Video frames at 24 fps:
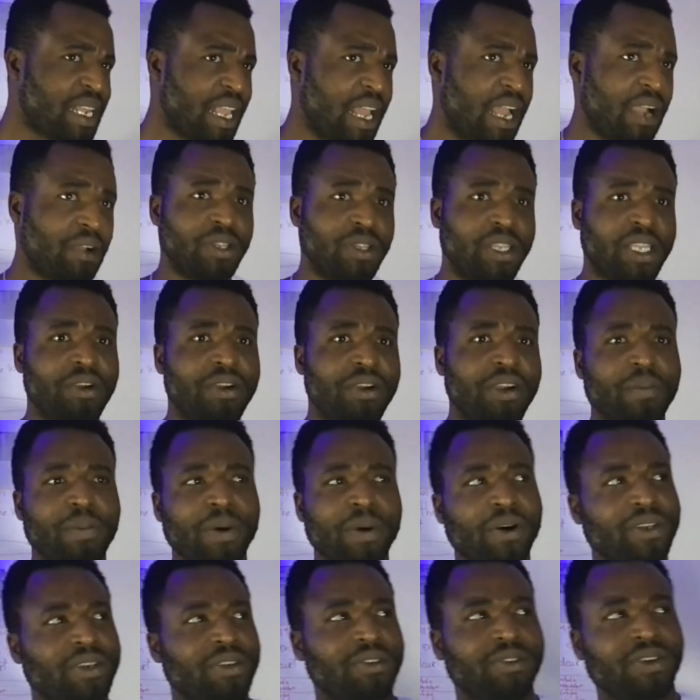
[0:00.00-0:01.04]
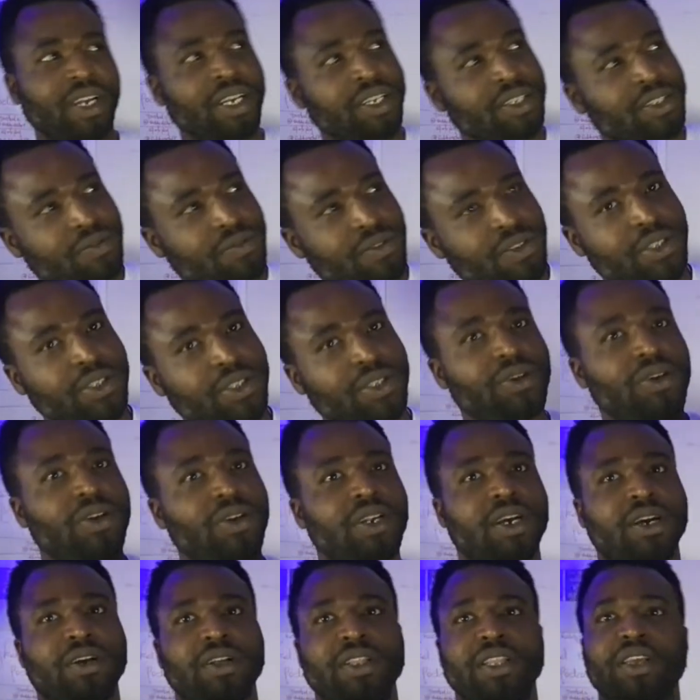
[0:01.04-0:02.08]
I could tell you about the rays of the
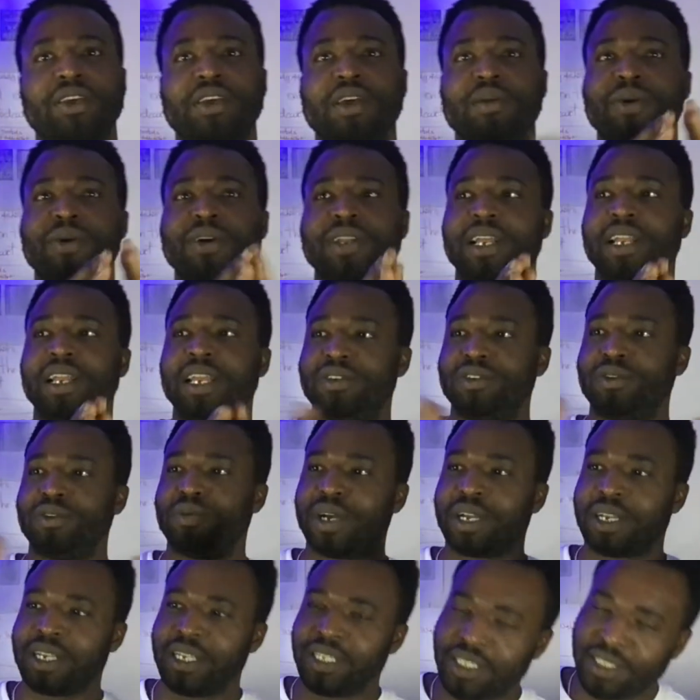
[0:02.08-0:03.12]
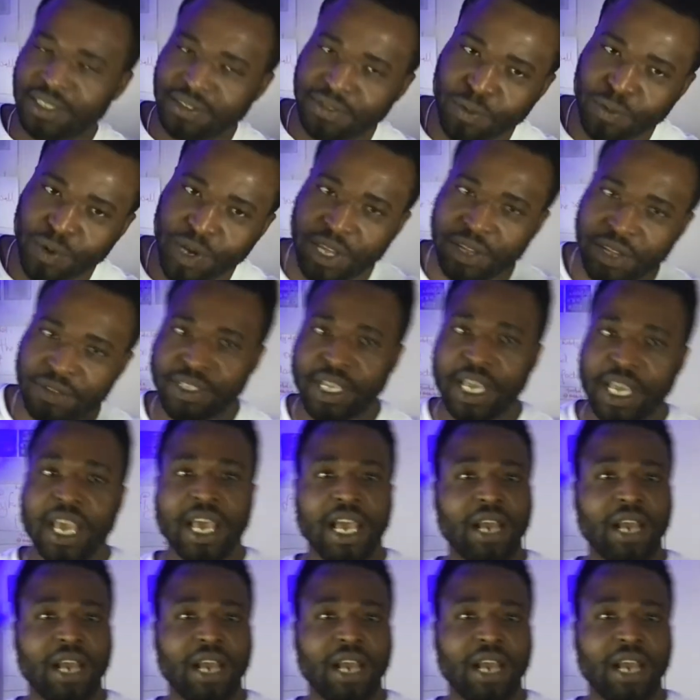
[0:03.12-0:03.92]
sun. I could tell you about the electromagnetic waves.